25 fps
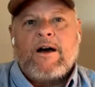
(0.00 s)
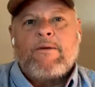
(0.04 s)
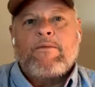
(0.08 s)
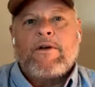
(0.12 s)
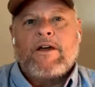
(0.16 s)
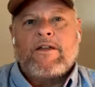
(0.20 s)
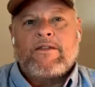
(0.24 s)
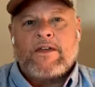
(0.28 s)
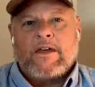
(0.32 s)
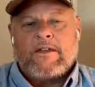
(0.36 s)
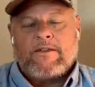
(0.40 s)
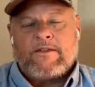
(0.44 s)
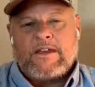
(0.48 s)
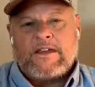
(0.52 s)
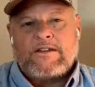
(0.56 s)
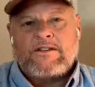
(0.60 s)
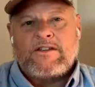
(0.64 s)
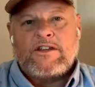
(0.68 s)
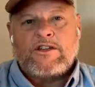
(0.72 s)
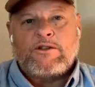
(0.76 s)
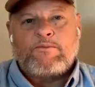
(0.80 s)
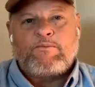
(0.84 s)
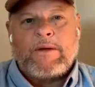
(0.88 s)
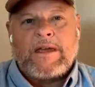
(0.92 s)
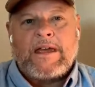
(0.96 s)
them that
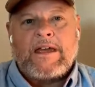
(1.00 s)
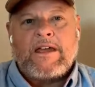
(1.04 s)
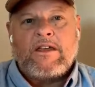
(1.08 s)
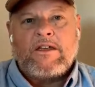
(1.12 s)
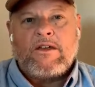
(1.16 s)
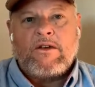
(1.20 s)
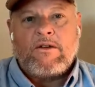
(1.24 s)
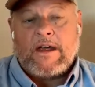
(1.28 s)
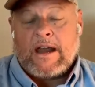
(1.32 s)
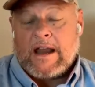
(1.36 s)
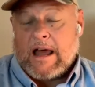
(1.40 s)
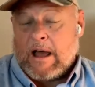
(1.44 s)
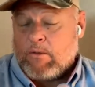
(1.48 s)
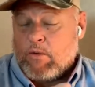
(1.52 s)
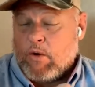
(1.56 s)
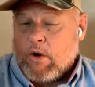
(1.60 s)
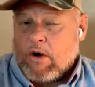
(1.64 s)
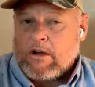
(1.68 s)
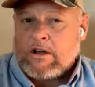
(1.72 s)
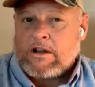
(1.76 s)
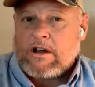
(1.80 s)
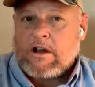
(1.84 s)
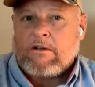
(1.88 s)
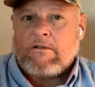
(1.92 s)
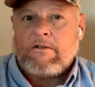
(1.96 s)
this is being used, and I
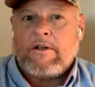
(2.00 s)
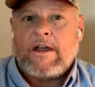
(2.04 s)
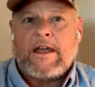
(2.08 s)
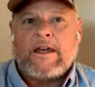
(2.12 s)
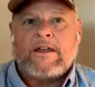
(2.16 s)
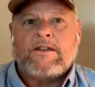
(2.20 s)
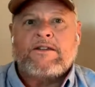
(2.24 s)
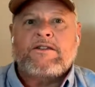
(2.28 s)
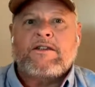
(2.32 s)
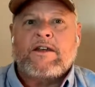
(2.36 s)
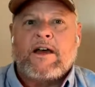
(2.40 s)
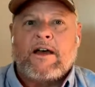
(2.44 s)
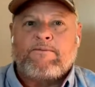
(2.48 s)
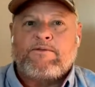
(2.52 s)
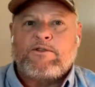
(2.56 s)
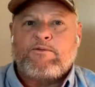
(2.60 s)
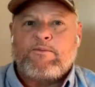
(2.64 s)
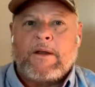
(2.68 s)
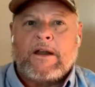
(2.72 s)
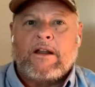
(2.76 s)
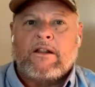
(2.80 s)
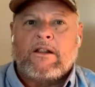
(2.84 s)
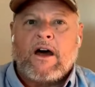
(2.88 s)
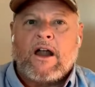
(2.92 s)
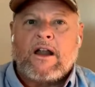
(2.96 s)
warned Koreans. I've
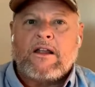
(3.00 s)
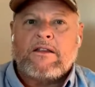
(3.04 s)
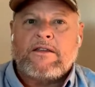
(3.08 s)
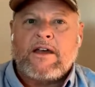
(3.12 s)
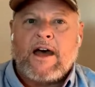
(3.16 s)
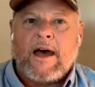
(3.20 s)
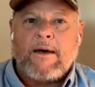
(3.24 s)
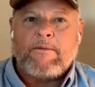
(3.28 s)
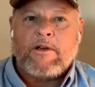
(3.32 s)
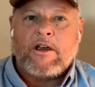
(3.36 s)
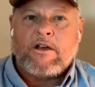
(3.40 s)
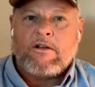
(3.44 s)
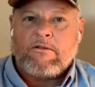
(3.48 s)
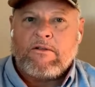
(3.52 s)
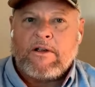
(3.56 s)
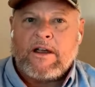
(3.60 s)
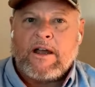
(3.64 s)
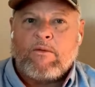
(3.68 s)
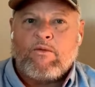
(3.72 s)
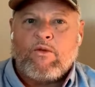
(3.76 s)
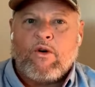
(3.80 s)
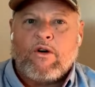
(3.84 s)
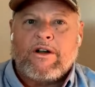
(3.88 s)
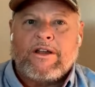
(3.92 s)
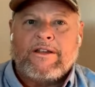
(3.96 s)
spent a lot of time in
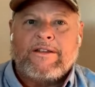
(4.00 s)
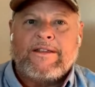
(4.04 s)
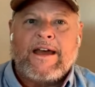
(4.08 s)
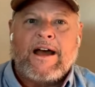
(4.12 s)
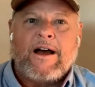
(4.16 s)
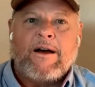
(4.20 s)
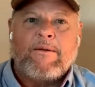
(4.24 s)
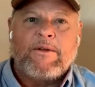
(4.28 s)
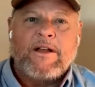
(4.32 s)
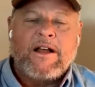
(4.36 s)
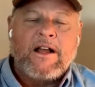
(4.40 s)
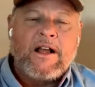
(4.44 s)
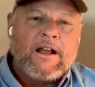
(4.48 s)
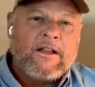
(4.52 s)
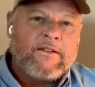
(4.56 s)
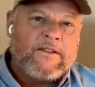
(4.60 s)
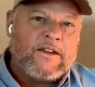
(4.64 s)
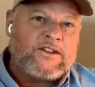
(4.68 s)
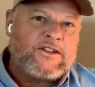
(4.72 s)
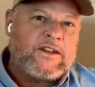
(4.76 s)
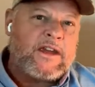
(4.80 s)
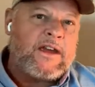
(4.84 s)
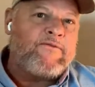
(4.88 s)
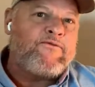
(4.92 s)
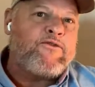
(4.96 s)
Korea warning them.
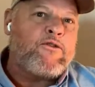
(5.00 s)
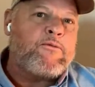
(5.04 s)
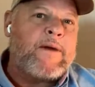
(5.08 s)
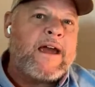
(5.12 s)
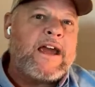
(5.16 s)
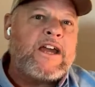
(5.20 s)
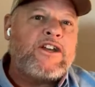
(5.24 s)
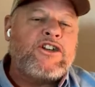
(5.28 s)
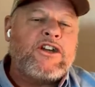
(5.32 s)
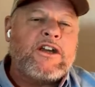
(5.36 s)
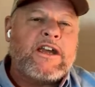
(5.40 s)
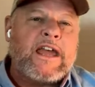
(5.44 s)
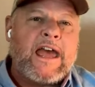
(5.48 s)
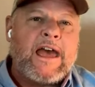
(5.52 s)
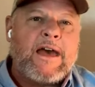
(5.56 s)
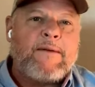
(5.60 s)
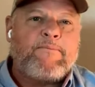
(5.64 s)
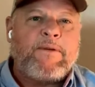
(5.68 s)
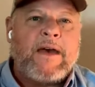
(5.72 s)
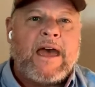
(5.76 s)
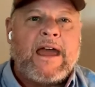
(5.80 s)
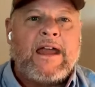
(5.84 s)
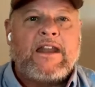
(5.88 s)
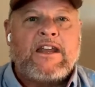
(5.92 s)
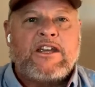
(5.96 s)
This information
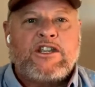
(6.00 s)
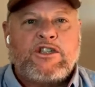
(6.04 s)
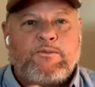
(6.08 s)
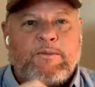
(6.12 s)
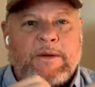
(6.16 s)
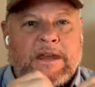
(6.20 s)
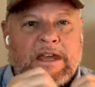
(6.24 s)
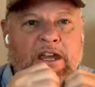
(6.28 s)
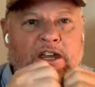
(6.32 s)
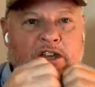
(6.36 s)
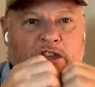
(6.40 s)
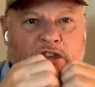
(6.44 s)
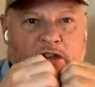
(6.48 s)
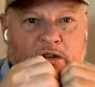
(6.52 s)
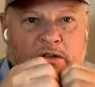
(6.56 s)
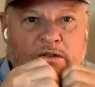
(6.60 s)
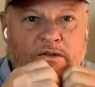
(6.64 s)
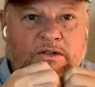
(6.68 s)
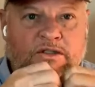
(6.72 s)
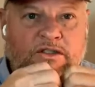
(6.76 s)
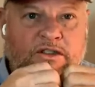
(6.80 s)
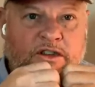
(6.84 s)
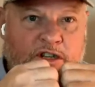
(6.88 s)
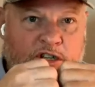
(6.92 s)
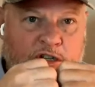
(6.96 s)
campaign is being
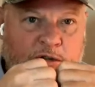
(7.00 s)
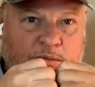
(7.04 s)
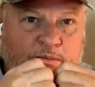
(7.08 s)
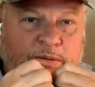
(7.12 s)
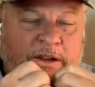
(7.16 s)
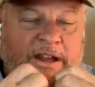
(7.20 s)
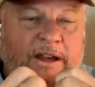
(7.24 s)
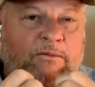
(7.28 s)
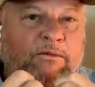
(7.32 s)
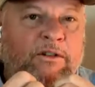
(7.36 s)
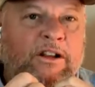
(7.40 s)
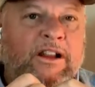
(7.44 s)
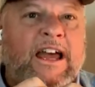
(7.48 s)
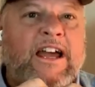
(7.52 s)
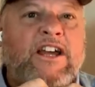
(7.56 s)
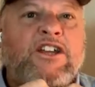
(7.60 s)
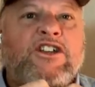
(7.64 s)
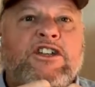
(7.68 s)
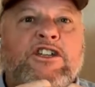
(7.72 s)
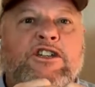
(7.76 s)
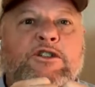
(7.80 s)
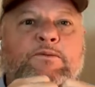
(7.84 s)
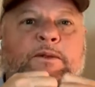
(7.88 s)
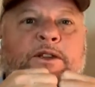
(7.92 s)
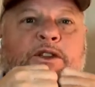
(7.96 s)
used to split
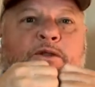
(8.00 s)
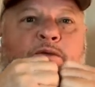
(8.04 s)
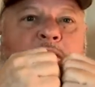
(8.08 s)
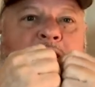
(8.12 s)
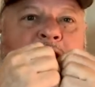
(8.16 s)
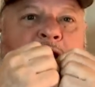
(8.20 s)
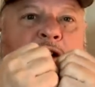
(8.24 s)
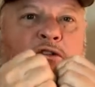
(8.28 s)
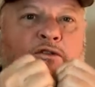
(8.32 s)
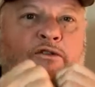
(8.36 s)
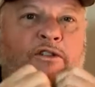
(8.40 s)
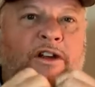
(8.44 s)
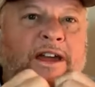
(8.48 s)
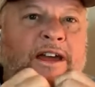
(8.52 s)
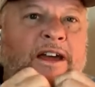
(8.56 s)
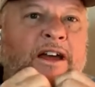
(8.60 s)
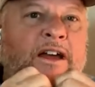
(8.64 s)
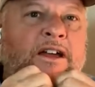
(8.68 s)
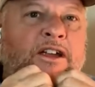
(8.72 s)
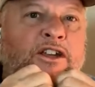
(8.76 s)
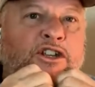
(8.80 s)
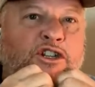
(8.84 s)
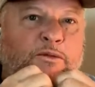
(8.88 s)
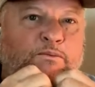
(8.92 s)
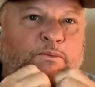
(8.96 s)
relations between
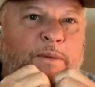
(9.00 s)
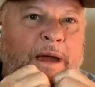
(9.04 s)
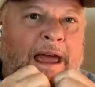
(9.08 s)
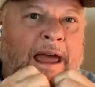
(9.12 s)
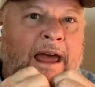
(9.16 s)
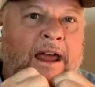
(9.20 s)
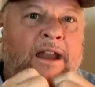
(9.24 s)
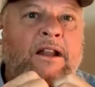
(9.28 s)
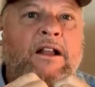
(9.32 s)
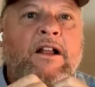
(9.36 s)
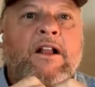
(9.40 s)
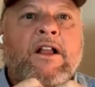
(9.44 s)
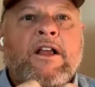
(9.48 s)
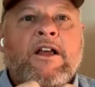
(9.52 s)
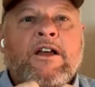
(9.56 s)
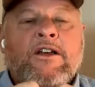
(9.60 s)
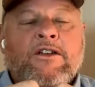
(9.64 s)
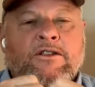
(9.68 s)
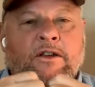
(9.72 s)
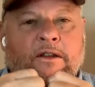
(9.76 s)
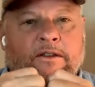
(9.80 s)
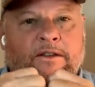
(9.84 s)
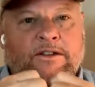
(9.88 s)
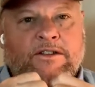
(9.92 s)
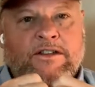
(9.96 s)
Korea and Japan
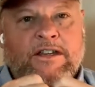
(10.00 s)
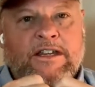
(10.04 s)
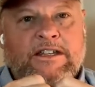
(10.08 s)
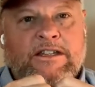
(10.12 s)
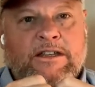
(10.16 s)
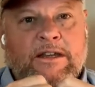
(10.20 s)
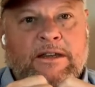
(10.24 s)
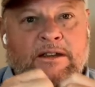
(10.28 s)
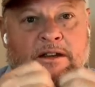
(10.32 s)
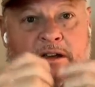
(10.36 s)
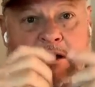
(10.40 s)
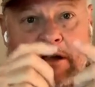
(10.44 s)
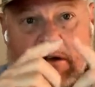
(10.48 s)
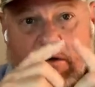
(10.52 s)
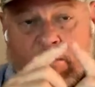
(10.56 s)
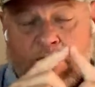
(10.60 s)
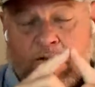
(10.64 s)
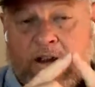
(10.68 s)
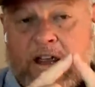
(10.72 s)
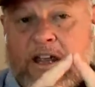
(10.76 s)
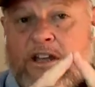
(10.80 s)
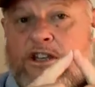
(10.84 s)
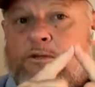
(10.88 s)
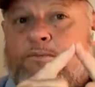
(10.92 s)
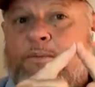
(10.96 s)
so that C C,
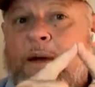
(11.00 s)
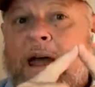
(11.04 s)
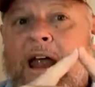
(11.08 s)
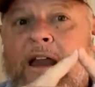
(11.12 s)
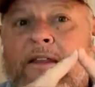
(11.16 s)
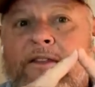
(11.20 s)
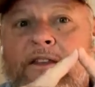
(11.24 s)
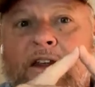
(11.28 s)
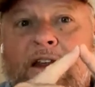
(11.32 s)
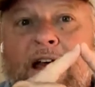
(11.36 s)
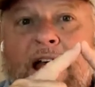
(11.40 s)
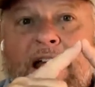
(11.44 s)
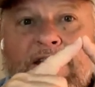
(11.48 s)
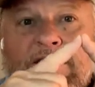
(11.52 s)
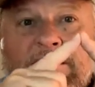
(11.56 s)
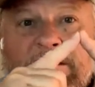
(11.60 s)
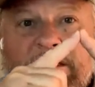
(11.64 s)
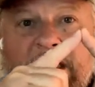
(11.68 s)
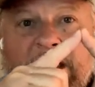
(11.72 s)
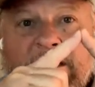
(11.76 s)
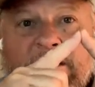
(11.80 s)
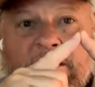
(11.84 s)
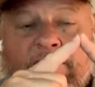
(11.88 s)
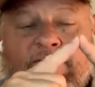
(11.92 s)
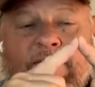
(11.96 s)
Korea, Japan, and the United
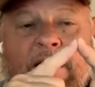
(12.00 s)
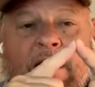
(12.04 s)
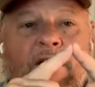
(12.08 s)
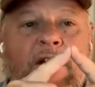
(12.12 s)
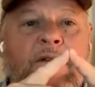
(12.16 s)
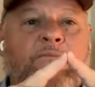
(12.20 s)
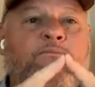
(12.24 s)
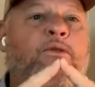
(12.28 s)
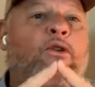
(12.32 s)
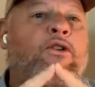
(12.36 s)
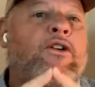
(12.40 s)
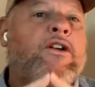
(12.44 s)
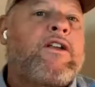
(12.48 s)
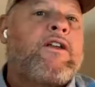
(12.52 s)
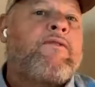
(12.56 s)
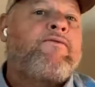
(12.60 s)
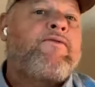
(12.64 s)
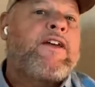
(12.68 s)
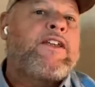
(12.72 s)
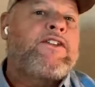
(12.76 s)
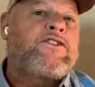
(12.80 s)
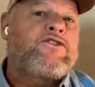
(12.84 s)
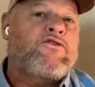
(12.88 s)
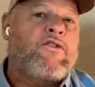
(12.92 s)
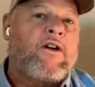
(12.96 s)
States, a very important
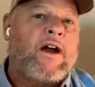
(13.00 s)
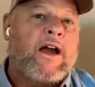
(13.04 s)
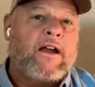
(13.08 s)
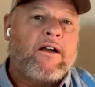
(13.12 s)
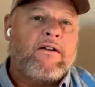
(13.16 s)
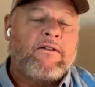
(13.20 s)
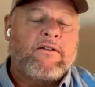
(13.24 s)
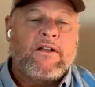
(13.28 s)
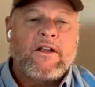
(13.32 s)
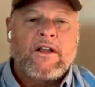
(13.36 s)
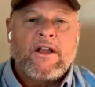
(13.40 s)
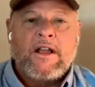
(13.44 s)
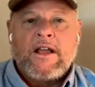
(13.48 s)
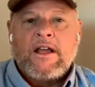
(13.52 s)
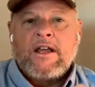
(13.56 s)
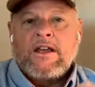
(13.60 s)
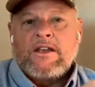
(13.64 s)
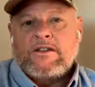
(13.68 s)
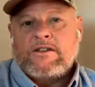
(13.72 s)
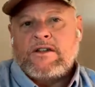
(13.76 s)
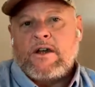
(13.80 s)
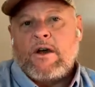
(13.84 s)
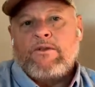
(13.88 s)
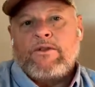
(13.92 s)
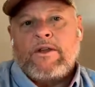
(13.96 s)
defense triangle,
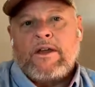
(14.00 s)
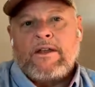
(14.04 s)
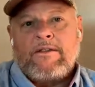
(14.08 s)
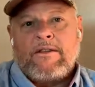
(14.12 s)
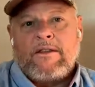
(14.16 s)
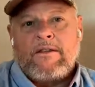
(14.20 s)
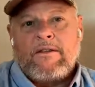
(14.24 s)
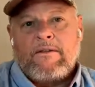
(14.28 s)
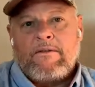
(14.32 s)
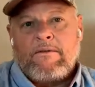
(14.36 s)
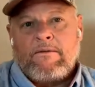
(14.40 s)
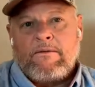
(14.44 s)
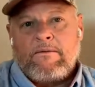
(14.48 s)
so that